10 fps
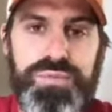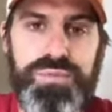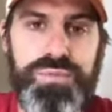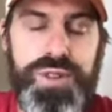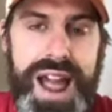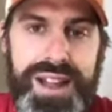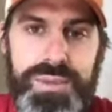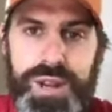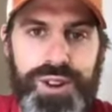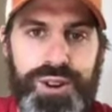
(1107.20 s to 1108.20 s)

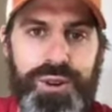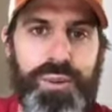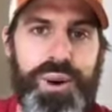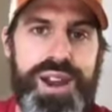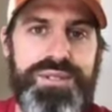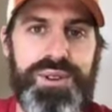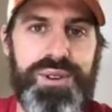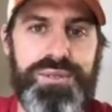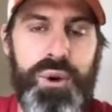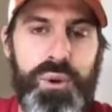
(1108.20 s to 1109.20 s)
vacuuming or whatever,
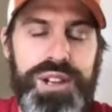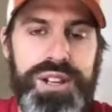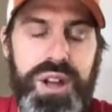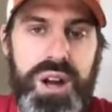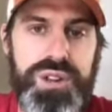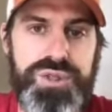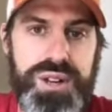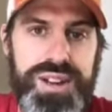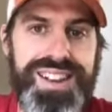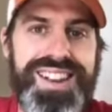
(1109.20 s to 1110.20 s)
or folding
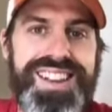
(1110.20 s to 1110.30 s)
laundry.